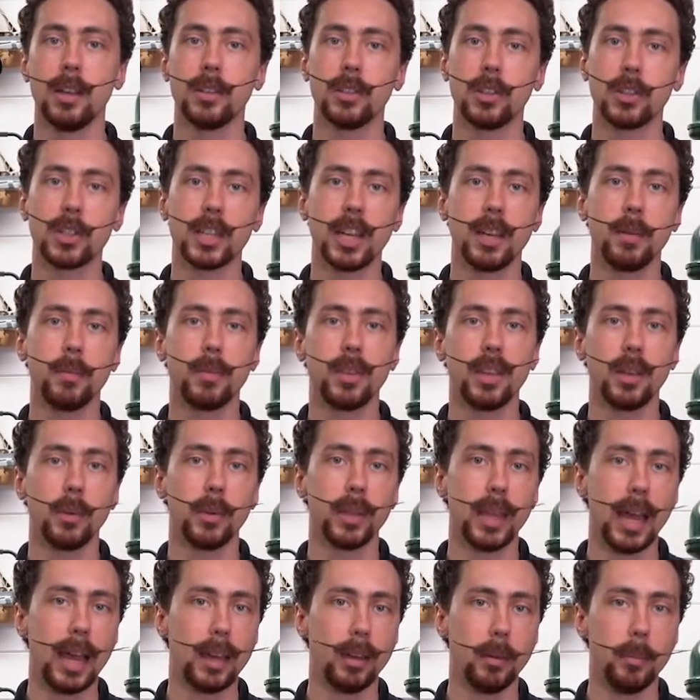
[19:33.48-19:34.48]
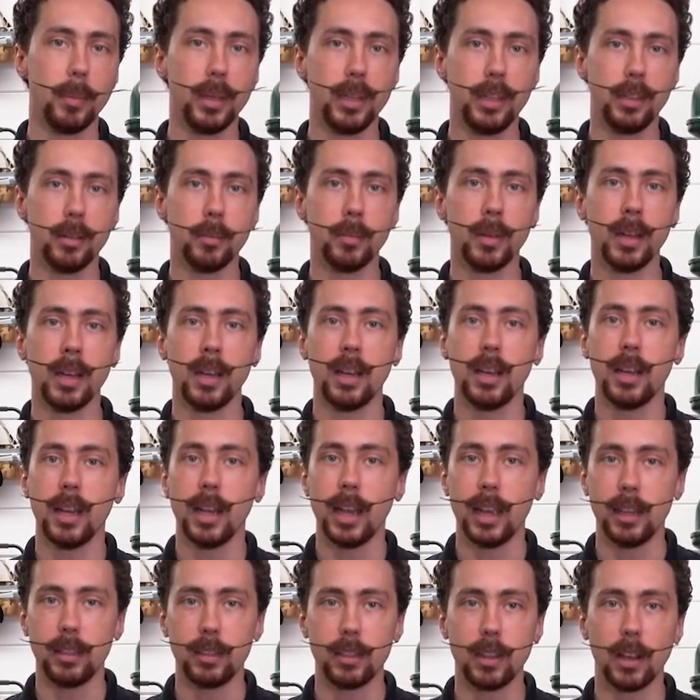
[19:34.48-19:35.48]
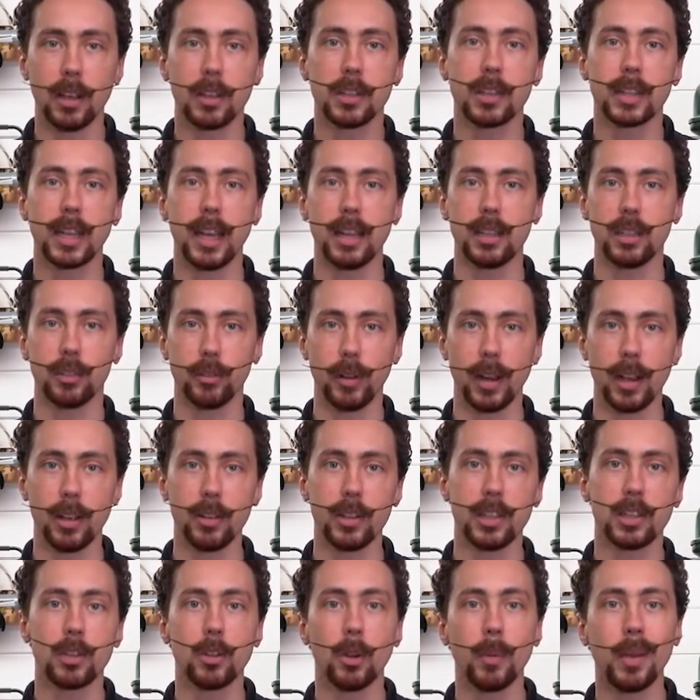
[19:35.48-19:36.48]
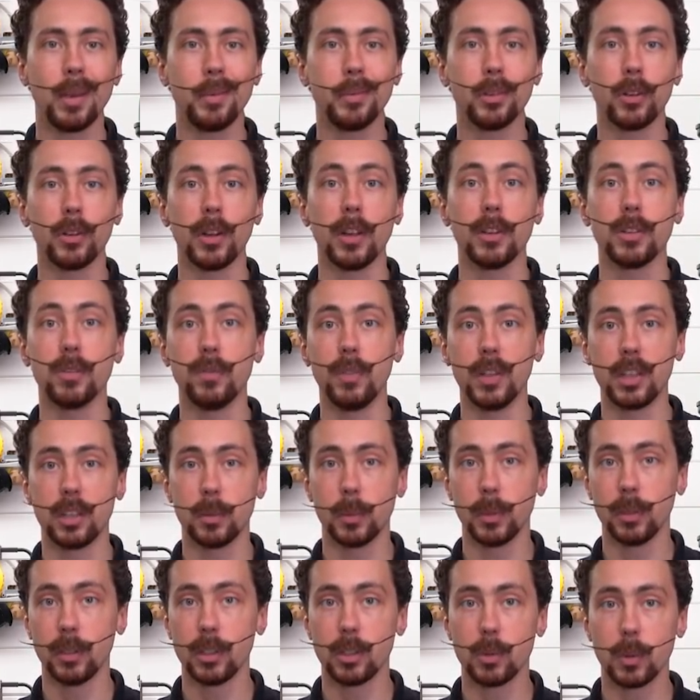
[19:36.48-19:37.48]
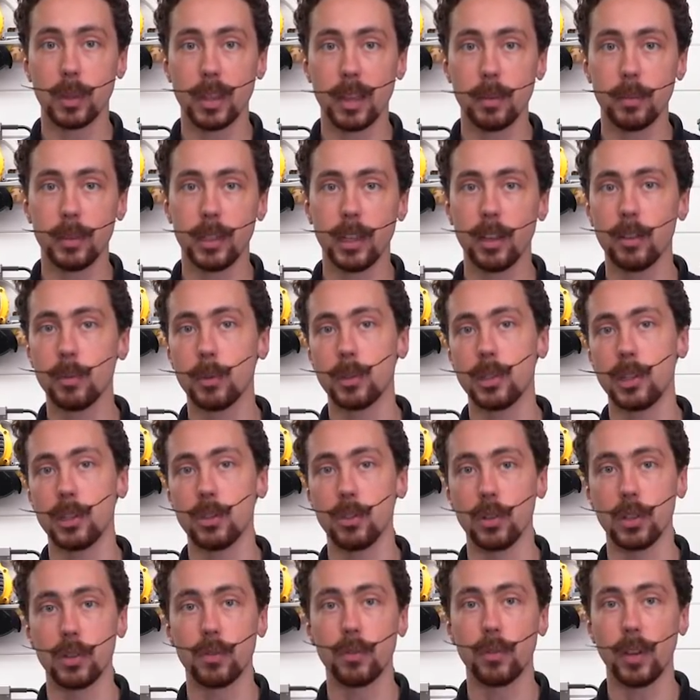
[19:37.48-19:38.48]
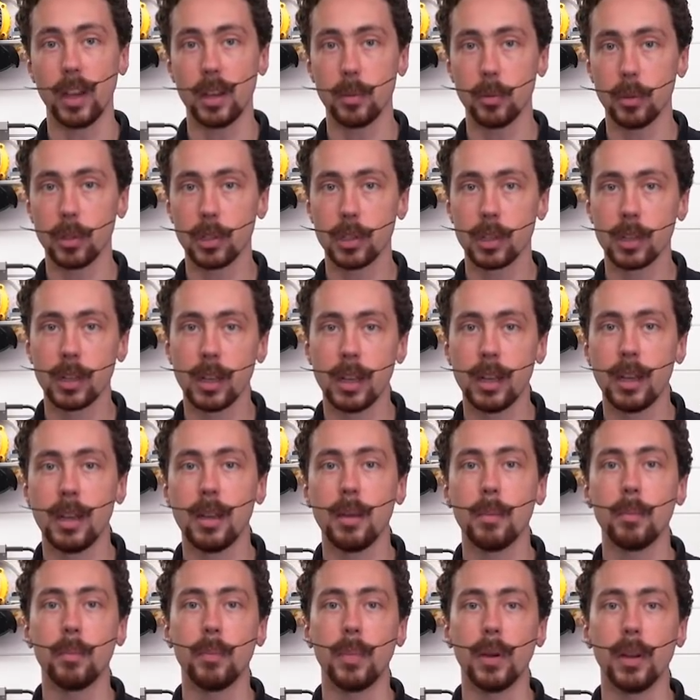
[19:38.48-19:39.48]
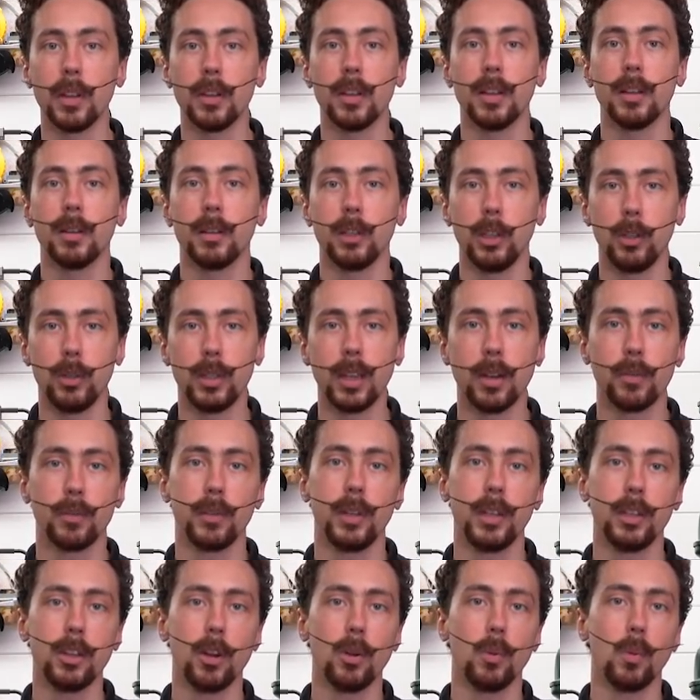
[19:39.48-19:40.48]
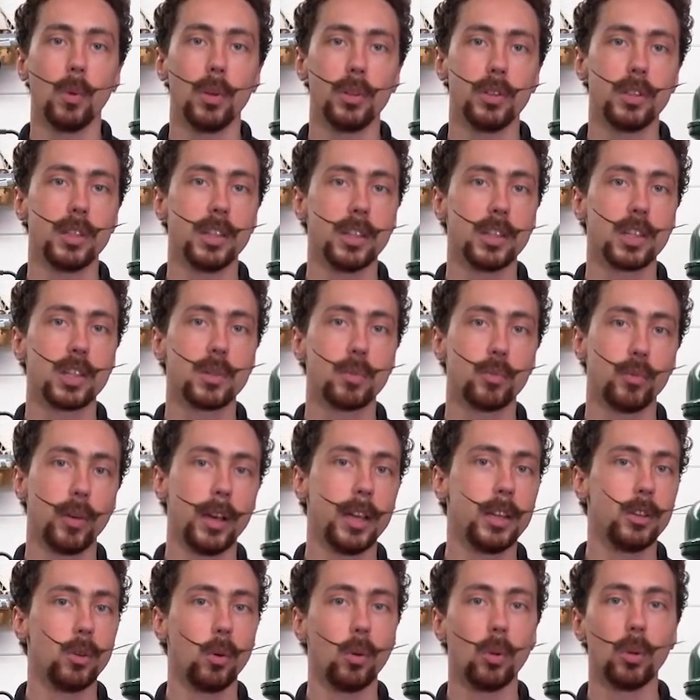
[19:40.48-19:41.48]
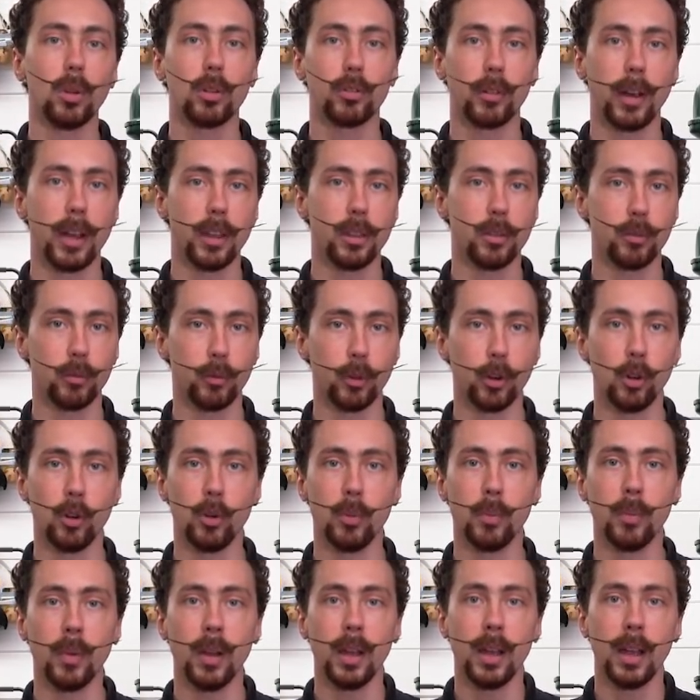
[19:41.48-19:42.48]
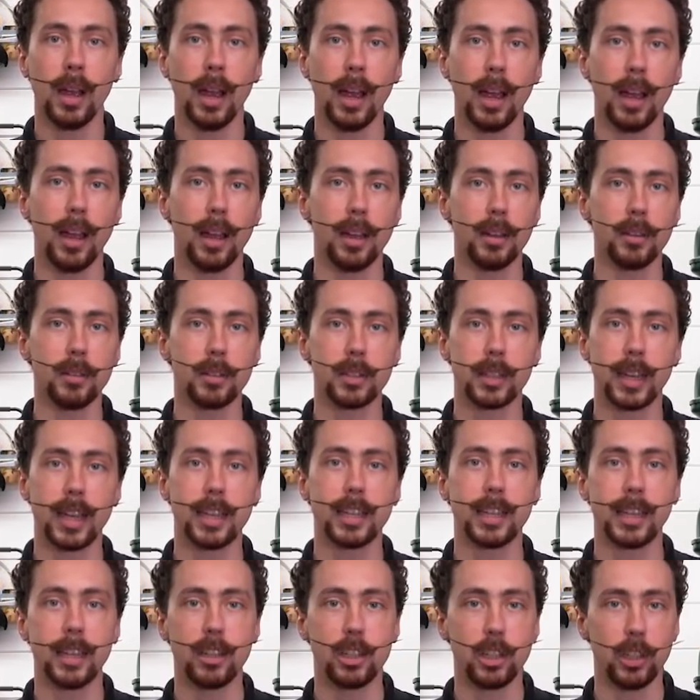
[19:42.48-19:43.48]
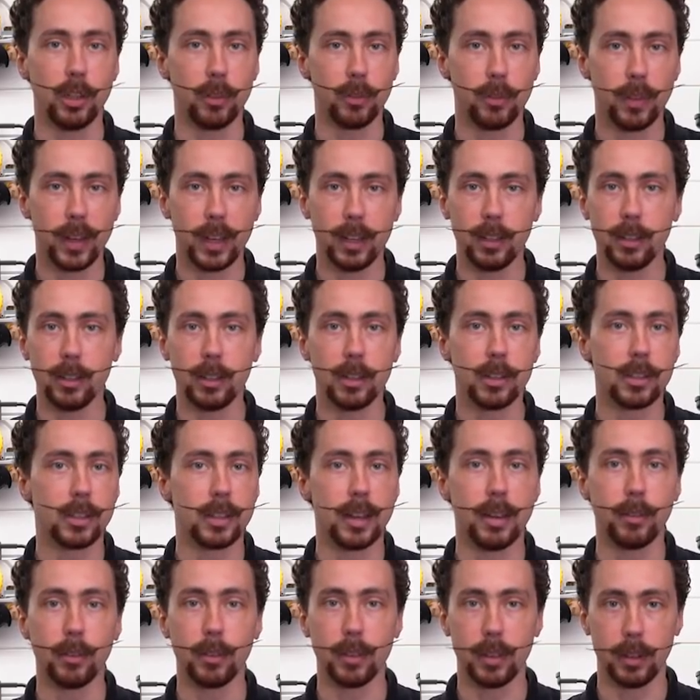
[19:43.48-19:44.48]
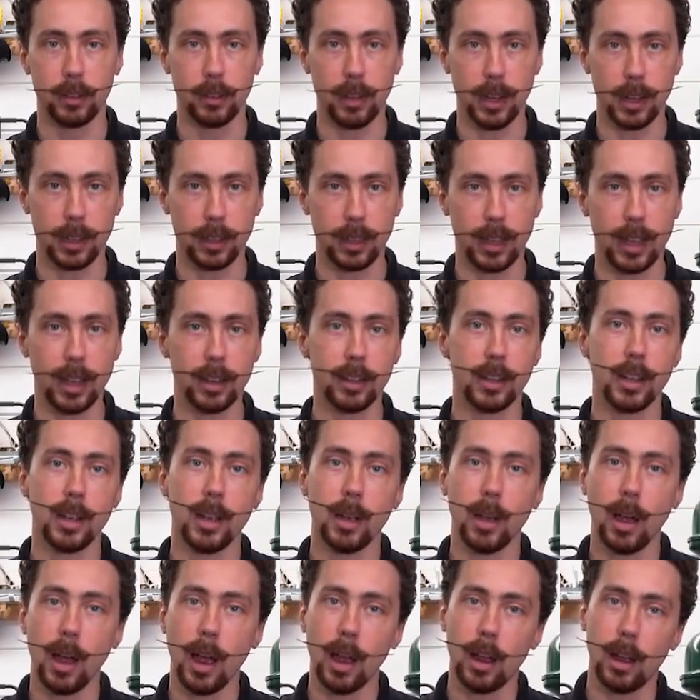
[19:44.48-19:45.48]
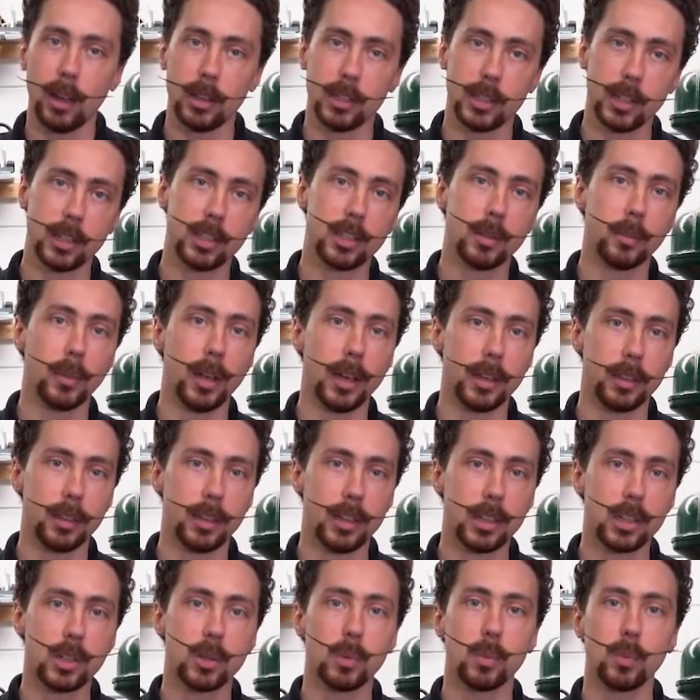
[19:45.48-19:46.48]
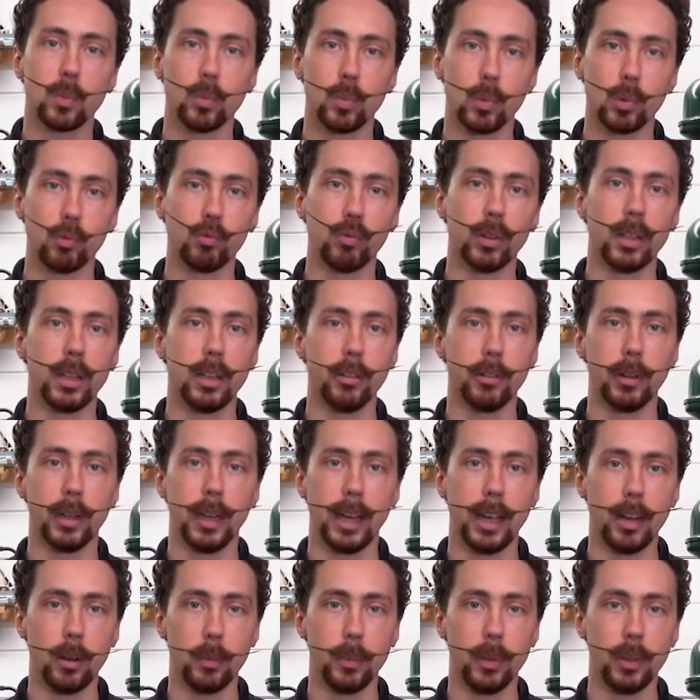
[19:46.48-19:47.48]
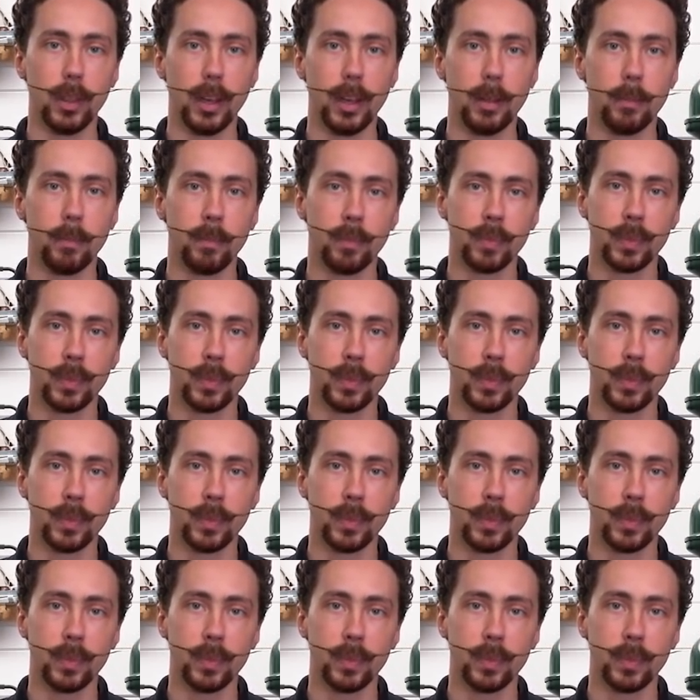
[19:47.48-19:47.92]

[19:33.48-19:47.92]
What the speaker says: It's the same thing with aluminium. It does get around. It's maybe not as visible as with MDF because it's not as fibrous, but you definitely don't want it spread all around the room and getting into your fingers and everything like that. A system like this will really, really help you there.